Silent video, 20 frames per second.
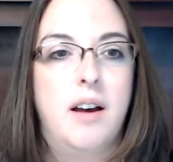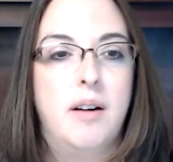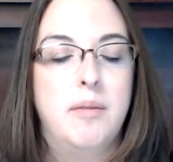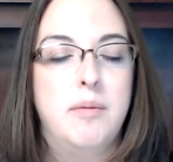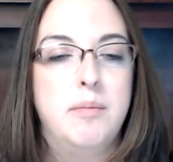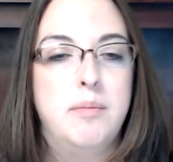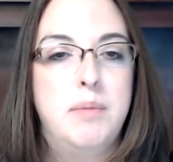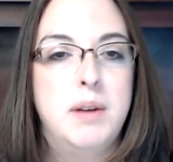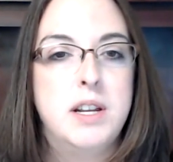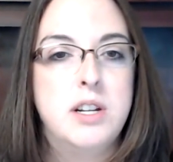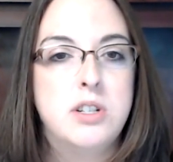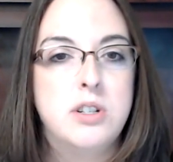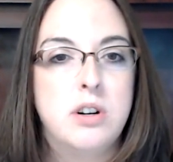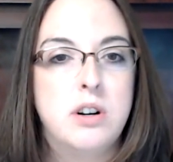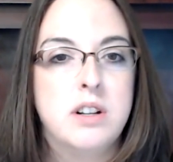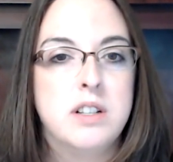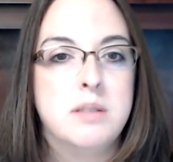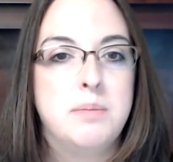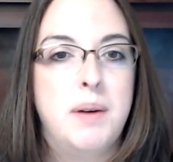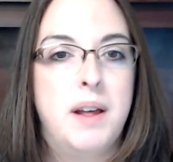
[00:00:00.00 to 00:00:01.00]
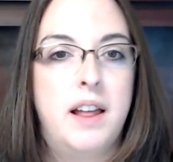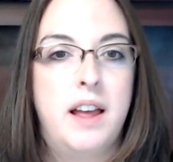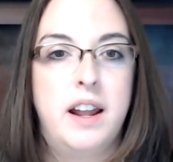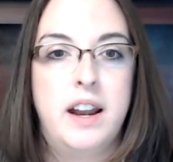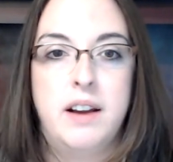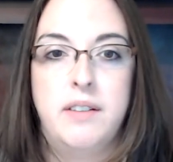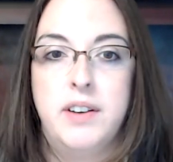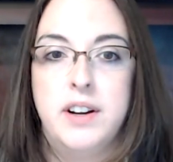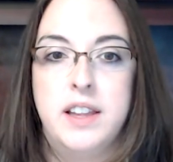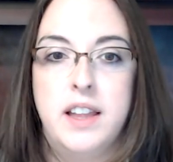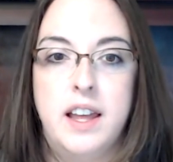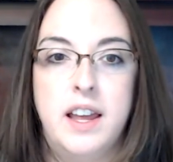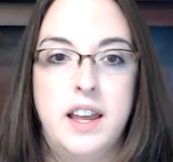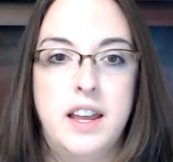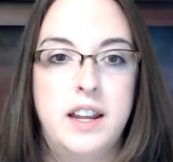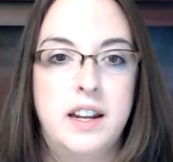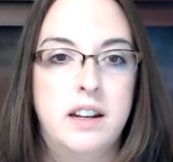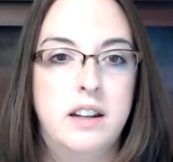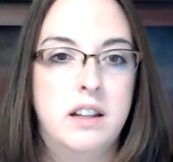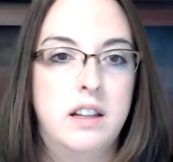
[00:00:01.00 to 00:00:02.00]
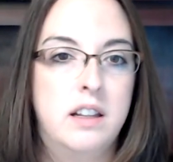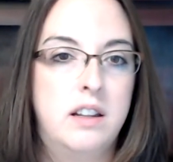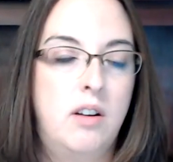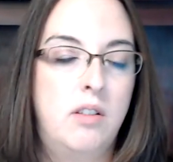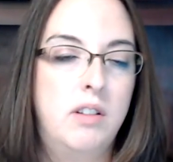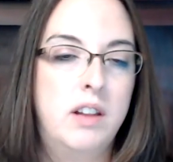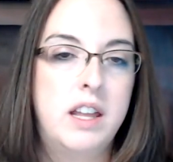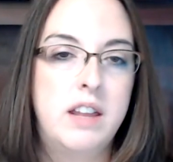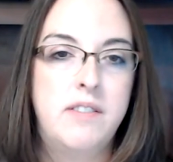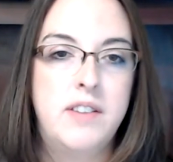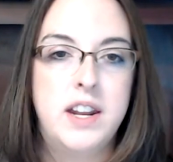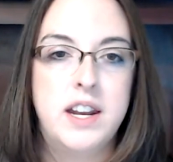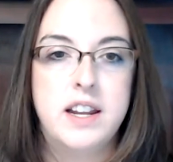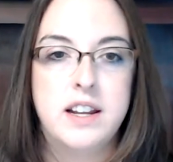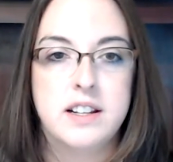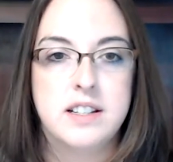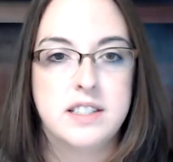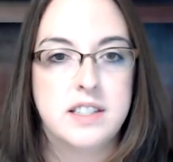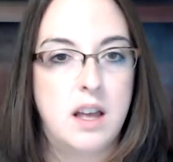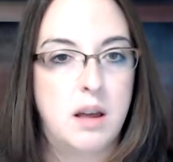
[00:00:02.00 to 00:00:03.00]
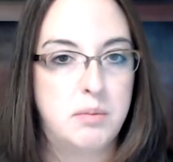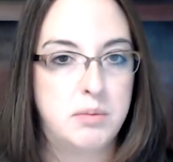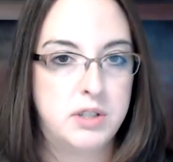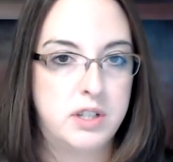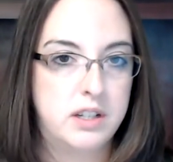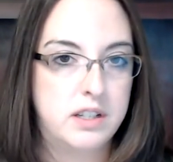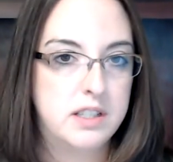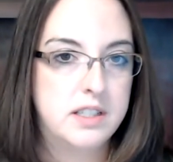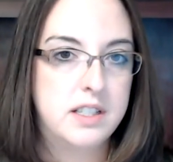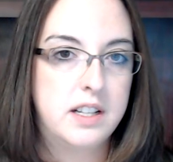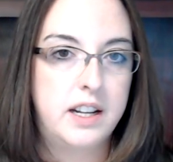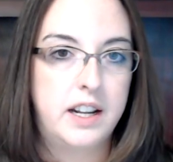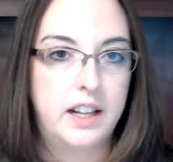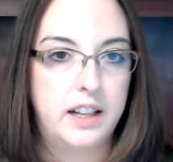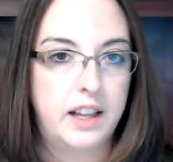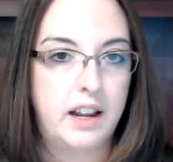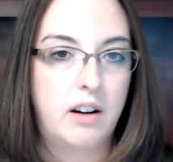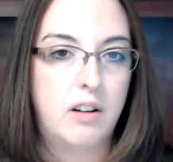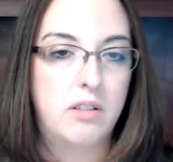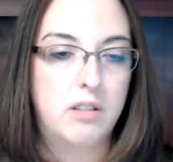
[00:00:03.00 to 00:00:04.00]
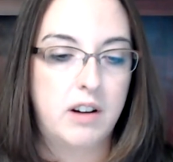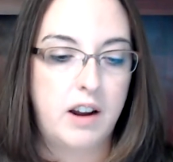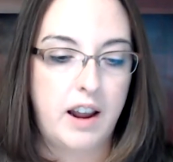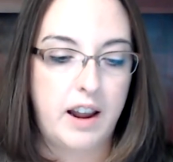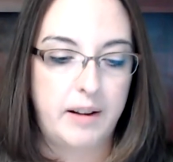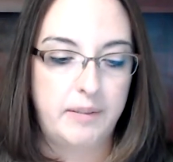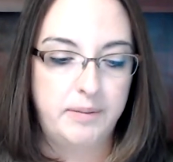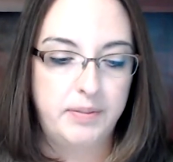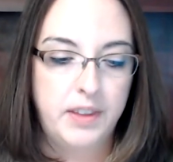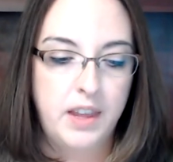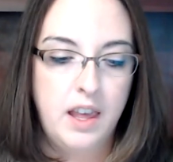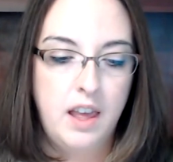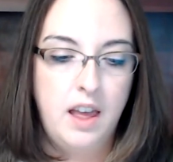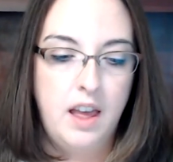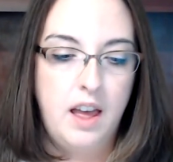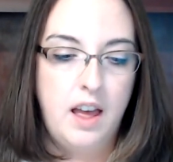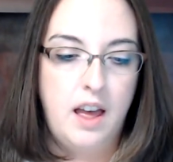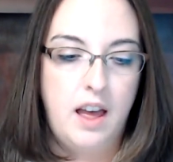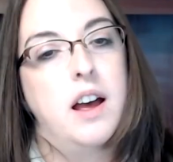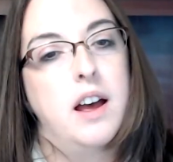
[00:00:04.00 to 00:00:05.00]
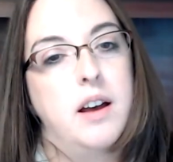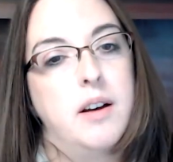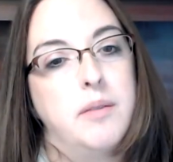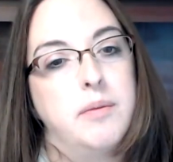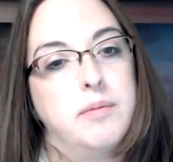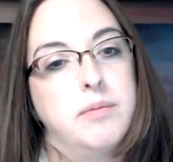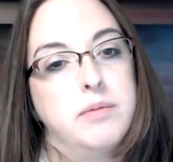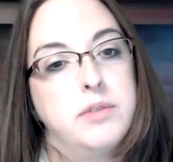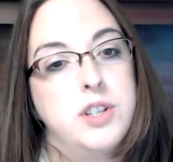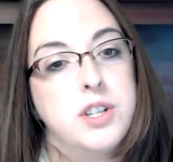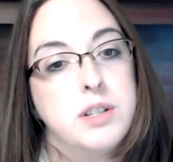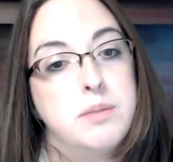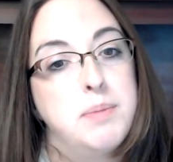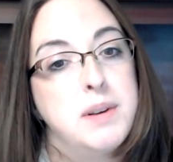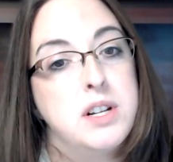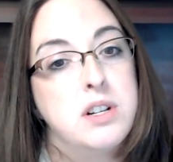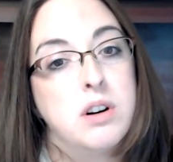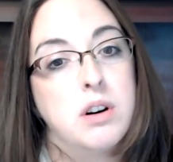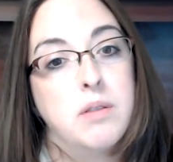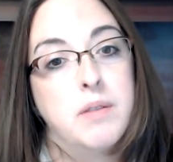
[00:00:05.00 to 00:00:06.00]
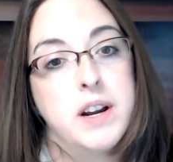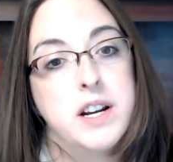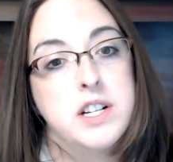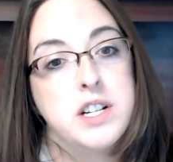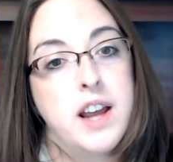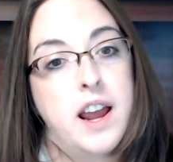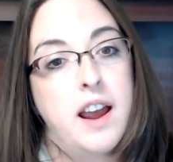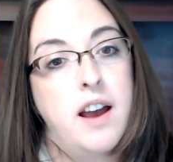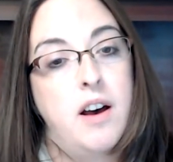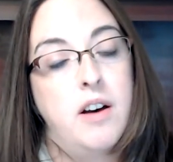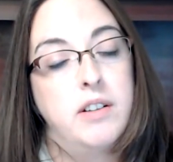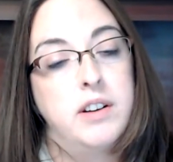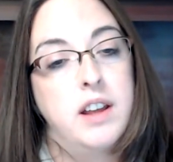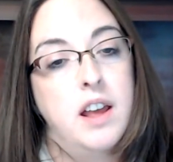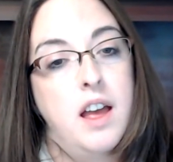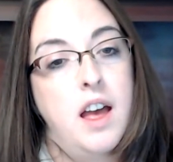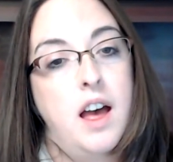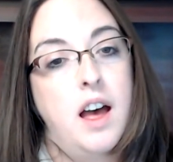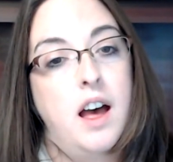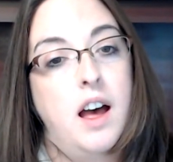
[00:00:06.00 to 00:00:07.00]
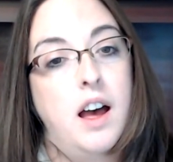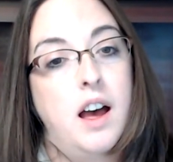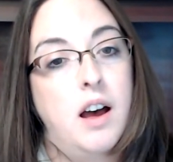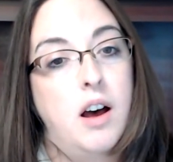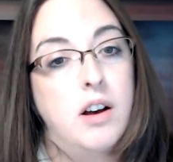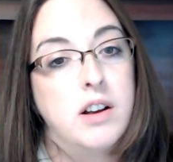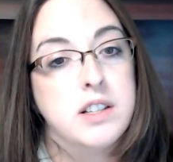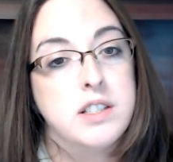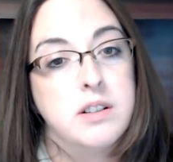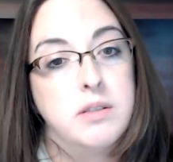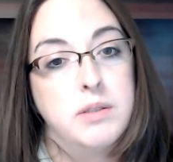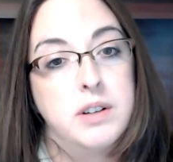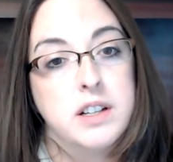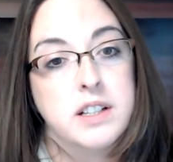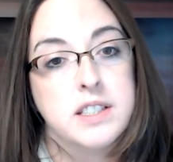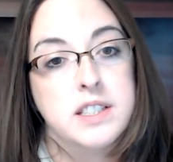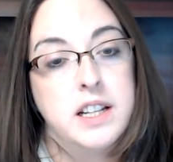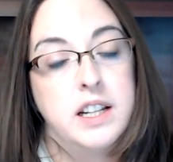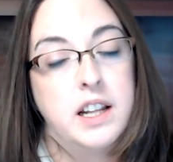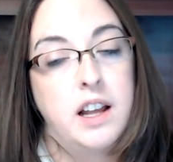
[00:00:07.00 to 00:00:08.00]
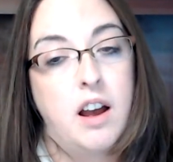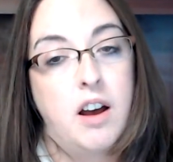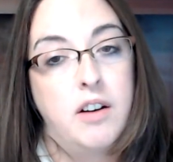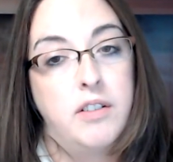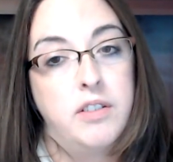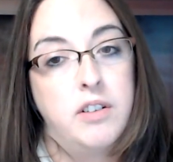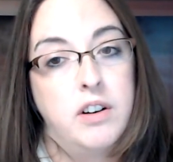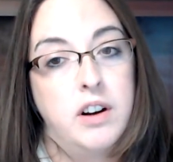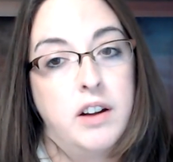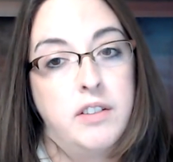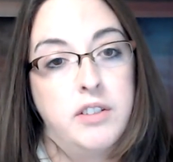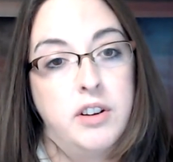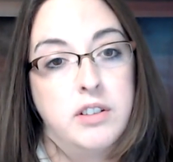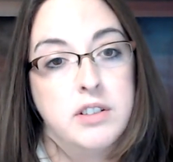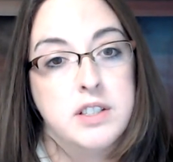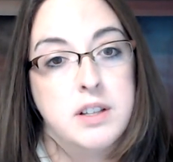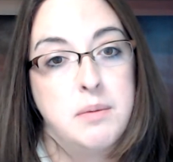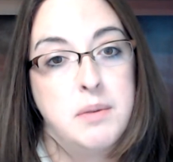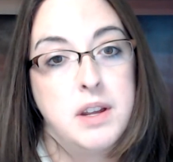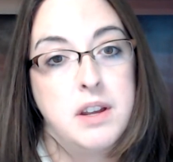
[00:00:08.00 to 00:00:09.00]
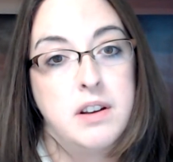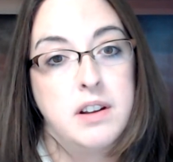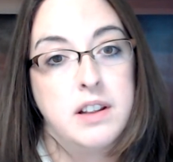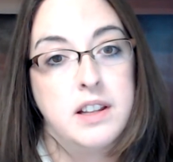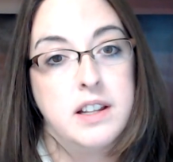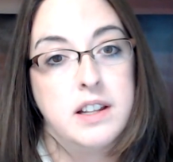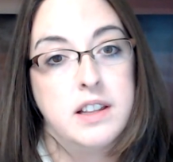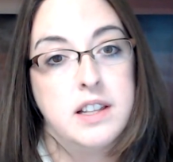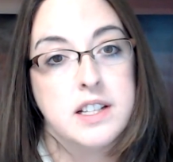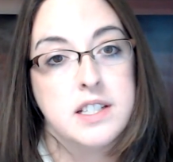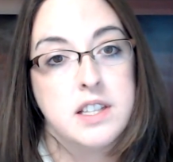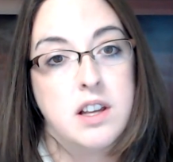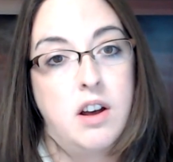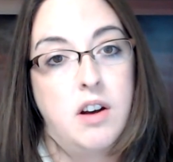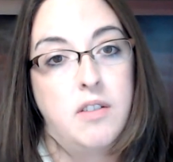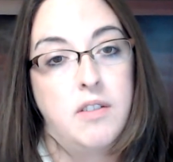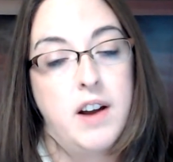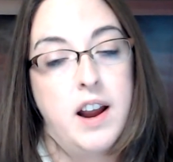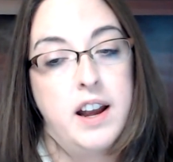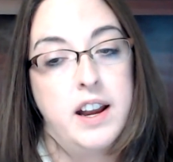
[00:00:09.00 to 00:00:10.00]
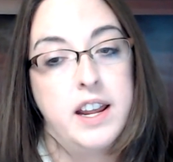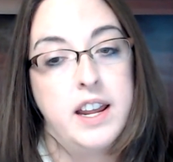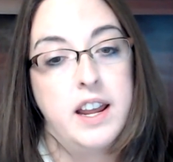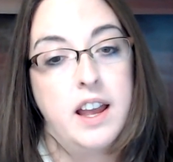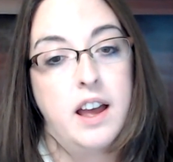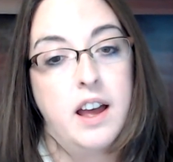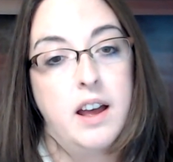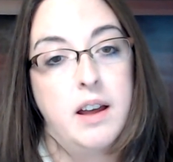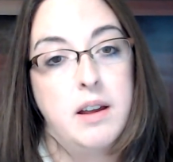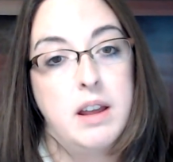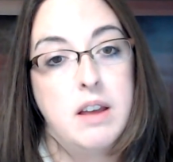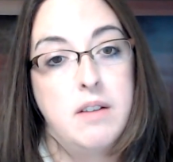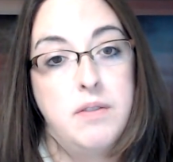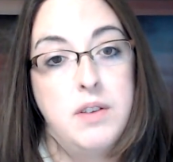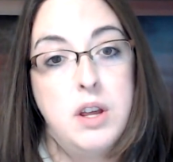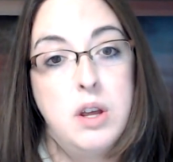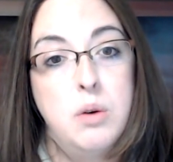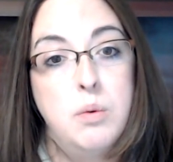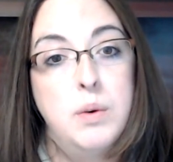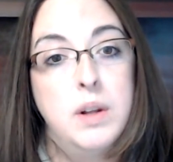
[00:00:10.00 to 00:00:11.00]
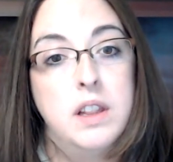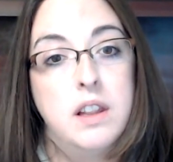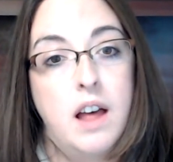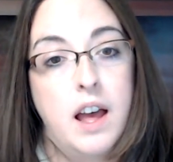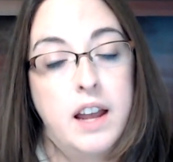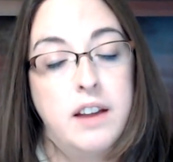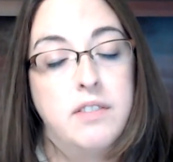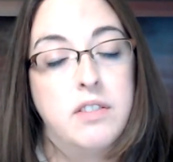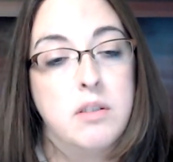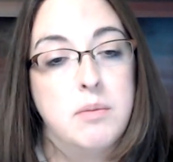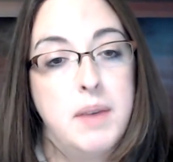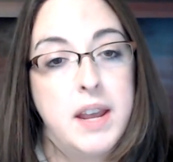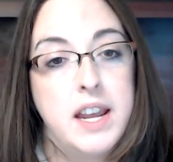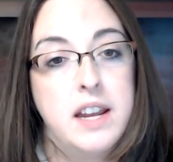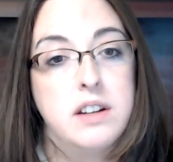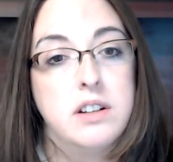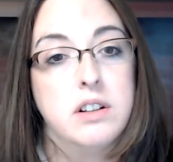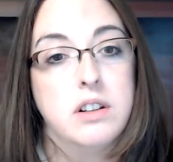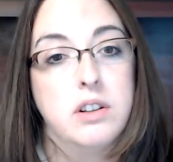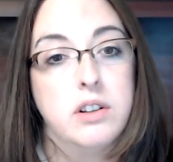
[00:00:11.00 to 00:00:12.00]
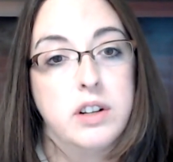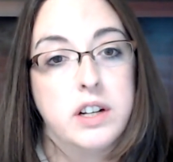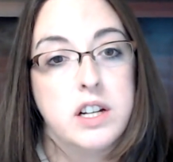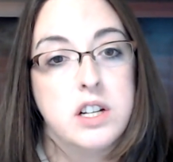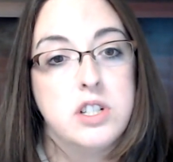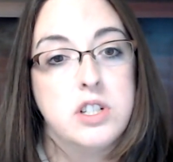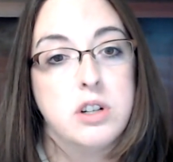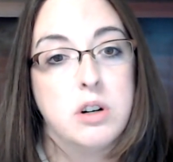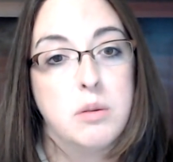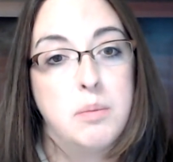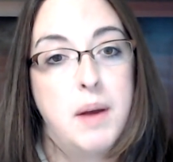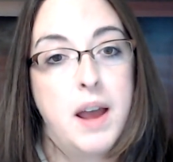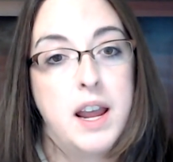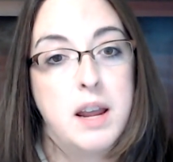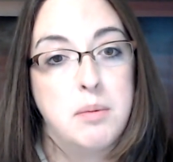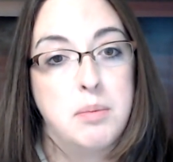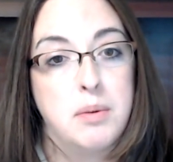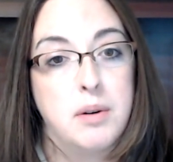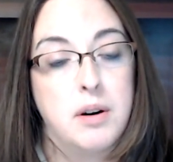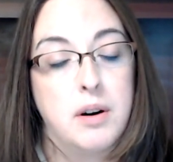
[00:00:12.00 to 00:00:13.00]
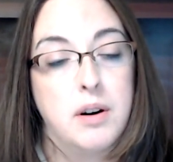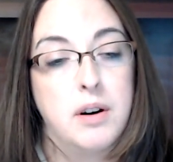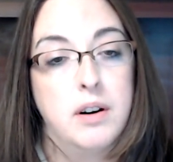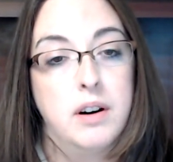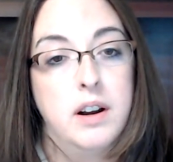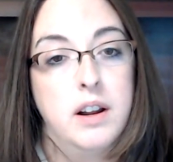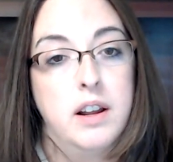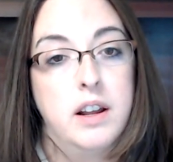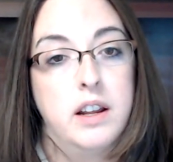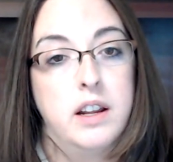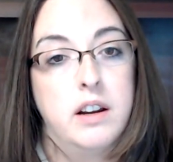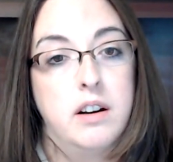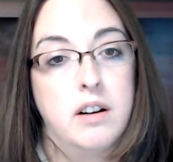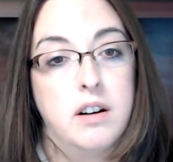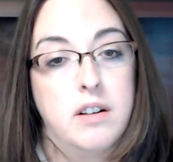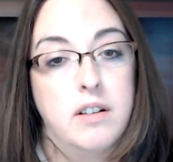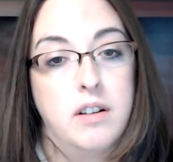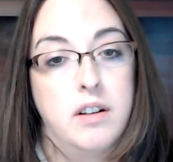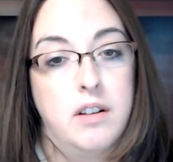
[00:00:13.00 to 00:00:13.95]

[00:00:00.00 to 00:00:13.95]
be sure to spell out everything. Don't leave any assumptions in there, okay? Just be sure to reach out. I also will extend the offer, and I've told some of you this already. If you would like for me to look at your paper, your